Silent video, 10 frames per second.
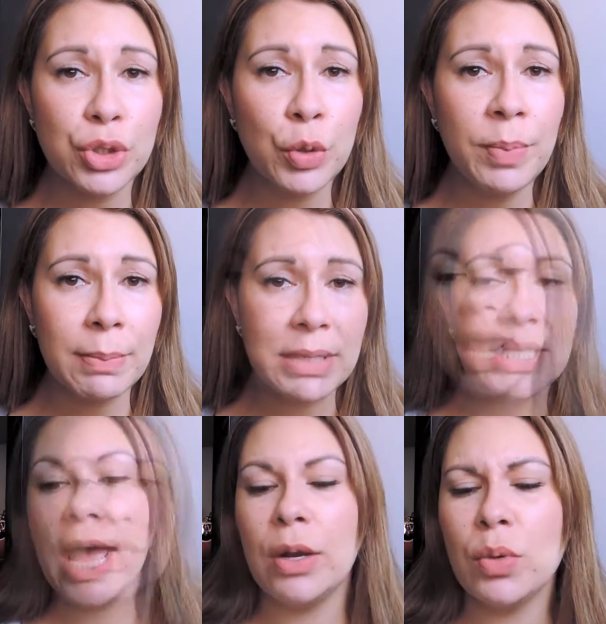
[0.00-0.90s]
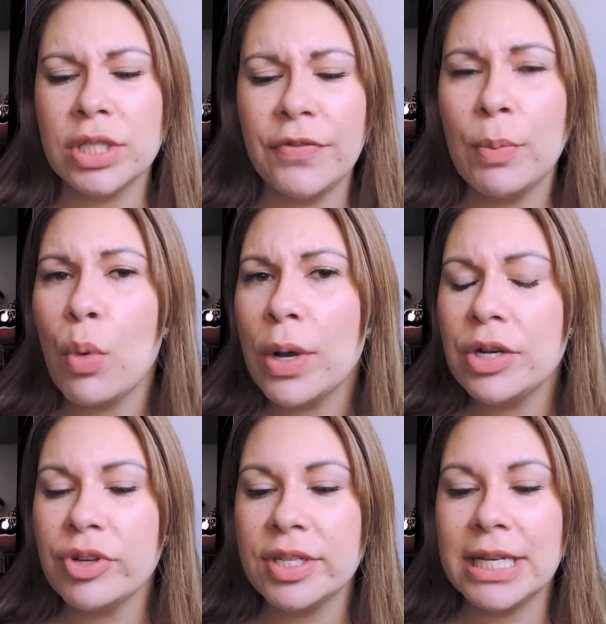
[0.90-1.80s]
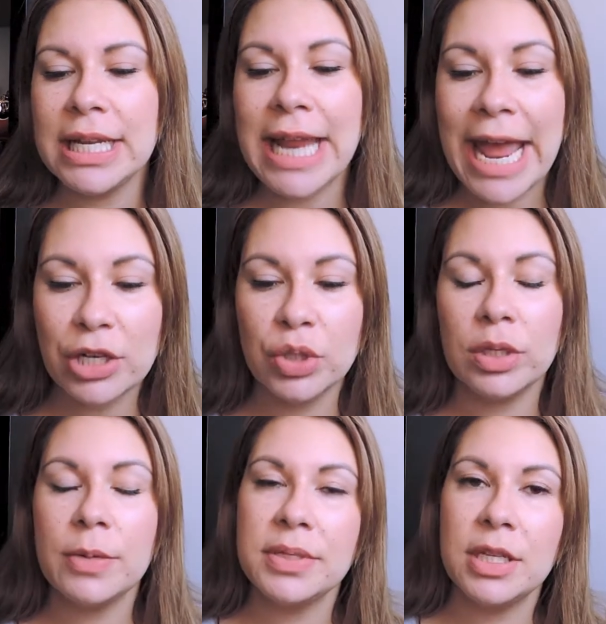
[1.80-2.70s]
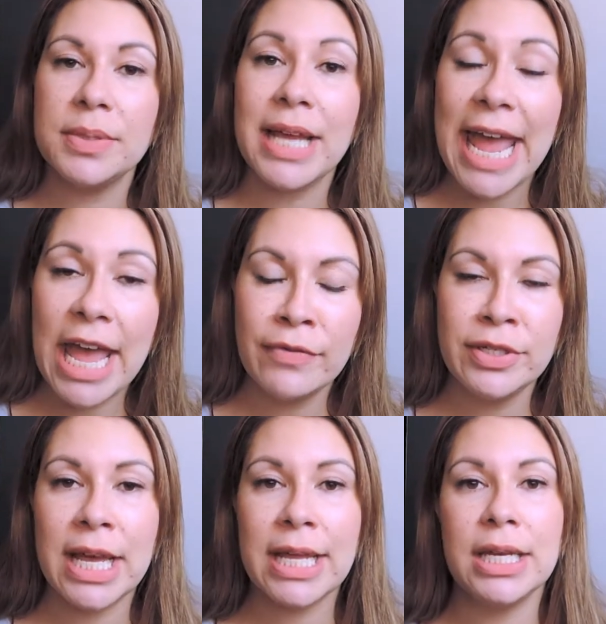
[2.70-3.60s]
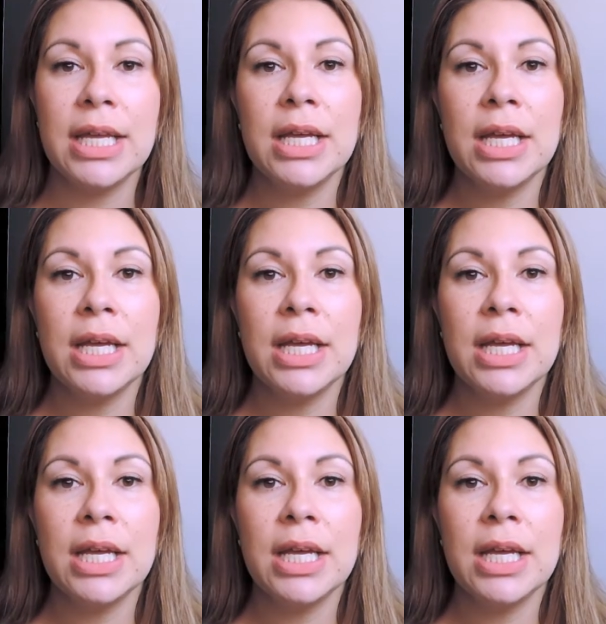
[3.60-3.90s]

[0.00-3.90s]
pigmented. And also, if you're more interested in actual lipsticks, I have done